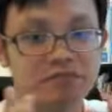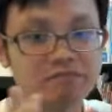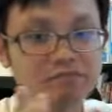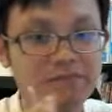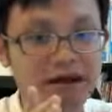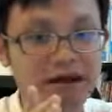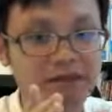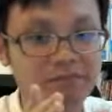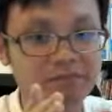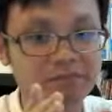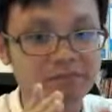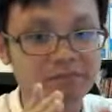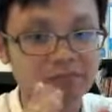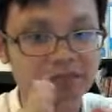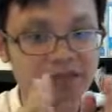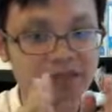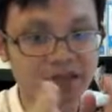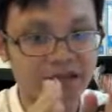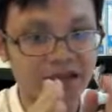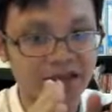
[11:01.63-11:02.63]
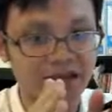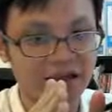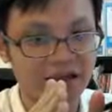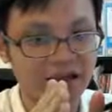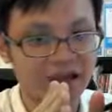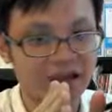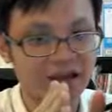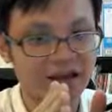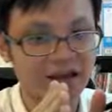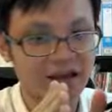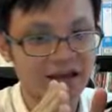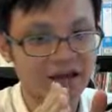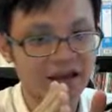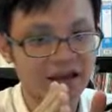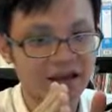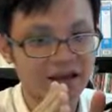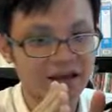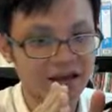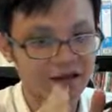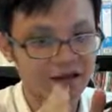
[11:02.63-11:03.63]
pump,
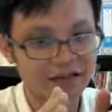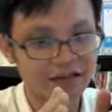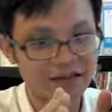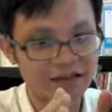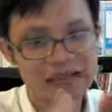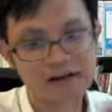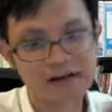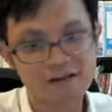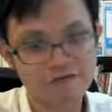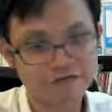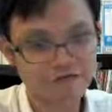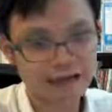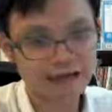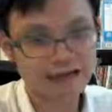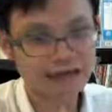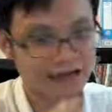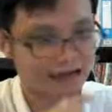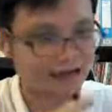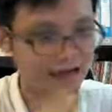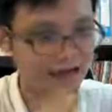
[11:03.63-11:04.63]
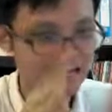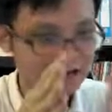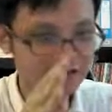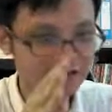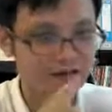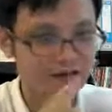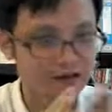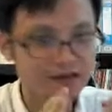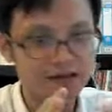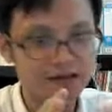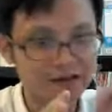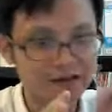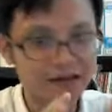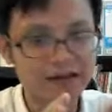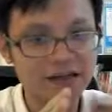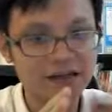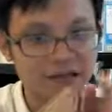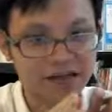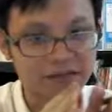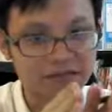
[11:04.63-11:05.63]
like a fan, then
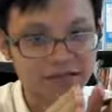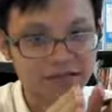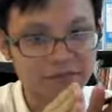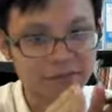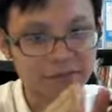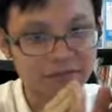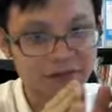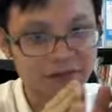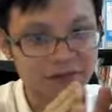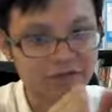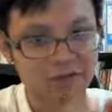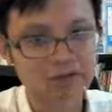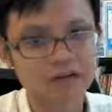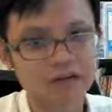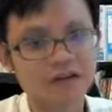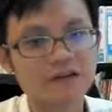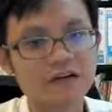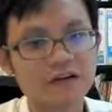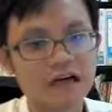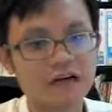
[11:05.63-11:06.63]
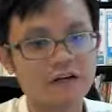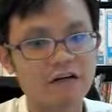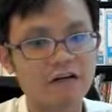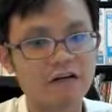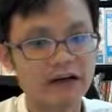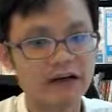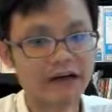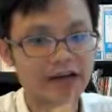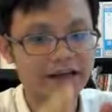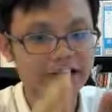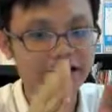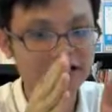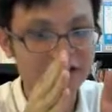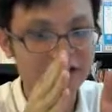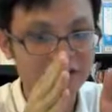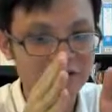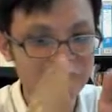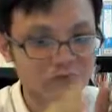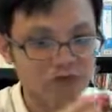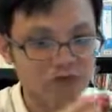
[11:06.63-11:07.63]
the blood always go. Our heart is
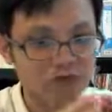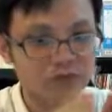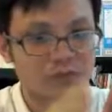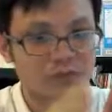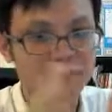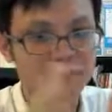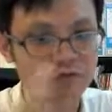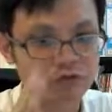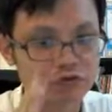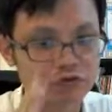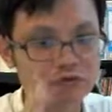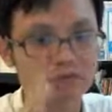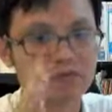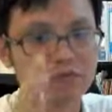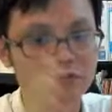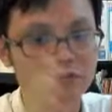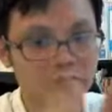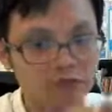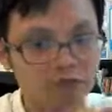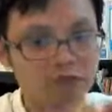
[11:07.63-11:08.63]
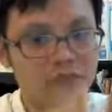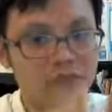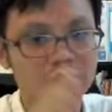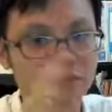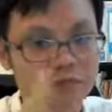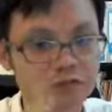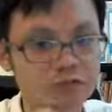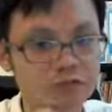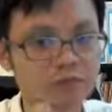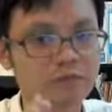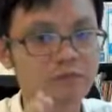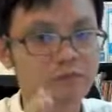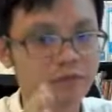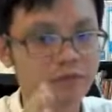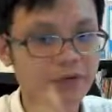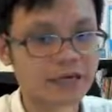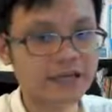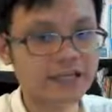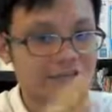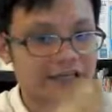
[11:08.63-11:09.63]
to
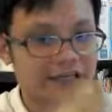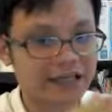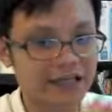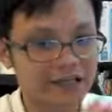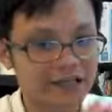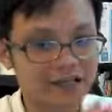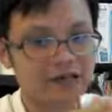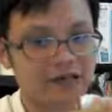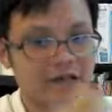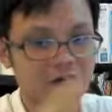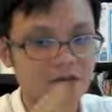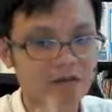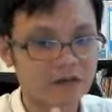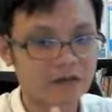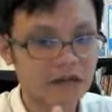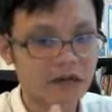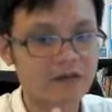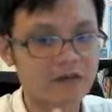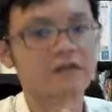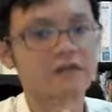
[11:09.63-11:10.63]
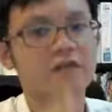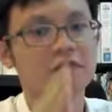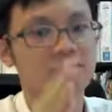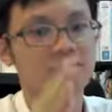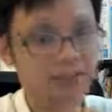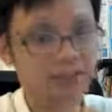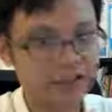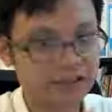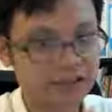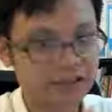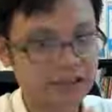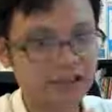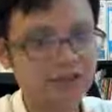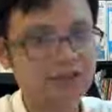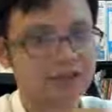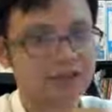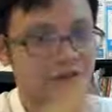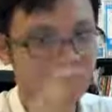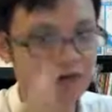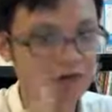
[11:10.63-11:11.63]
press in, go out, press in,
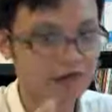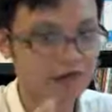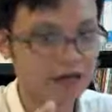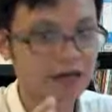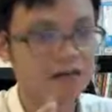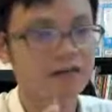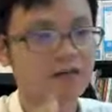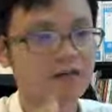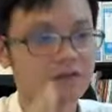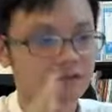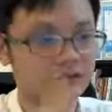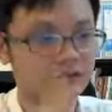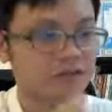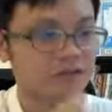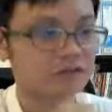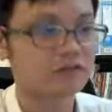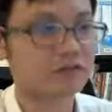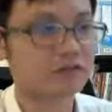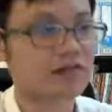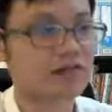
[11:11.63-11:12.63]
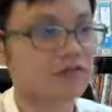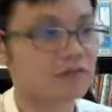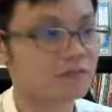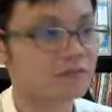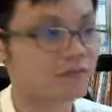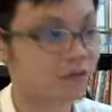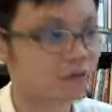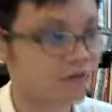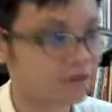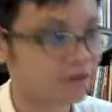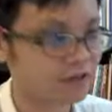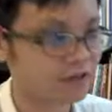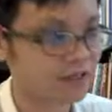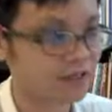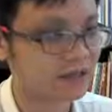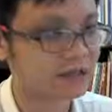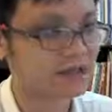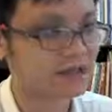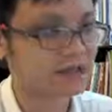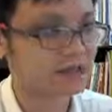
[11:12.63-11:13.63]
go out. So our blood will
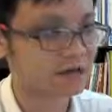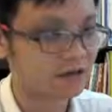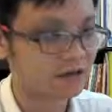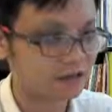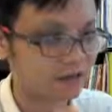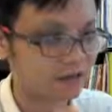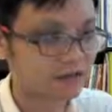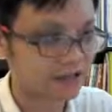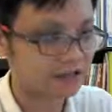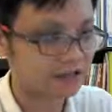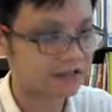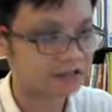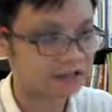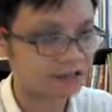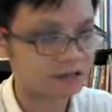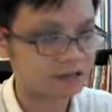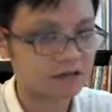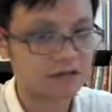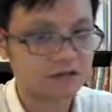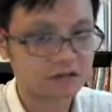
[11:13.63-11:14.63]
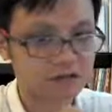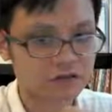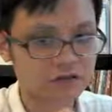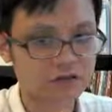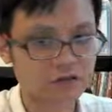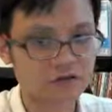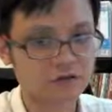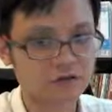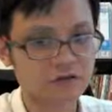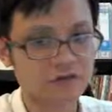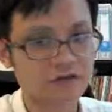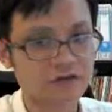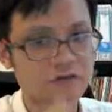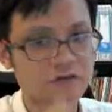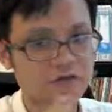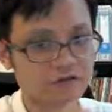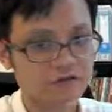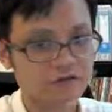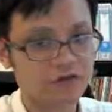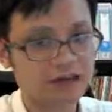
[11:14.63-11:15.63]
be fast, slow,
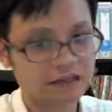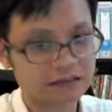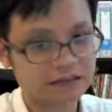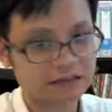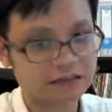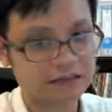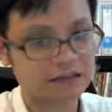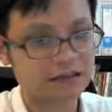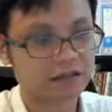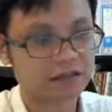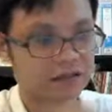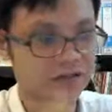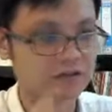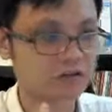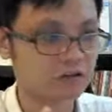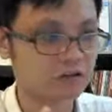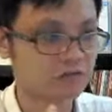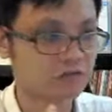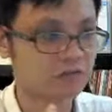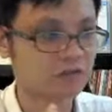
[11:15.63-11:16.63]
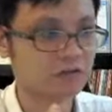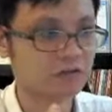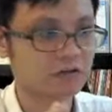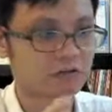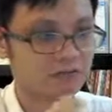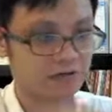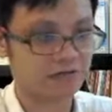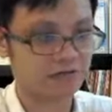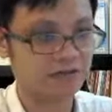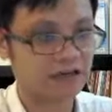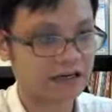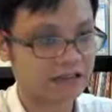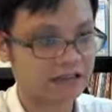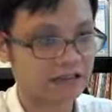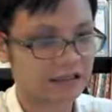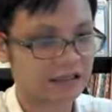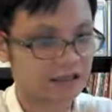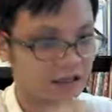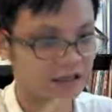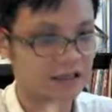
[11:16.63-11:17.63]
fast, slow, fast,
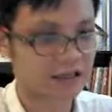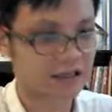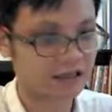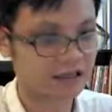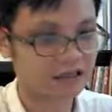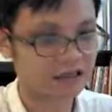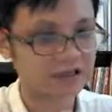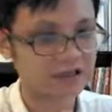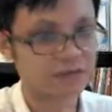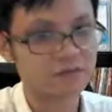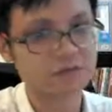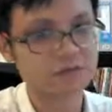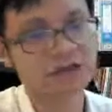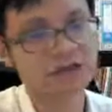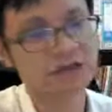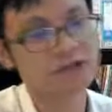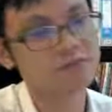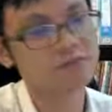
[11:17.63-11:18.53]
and become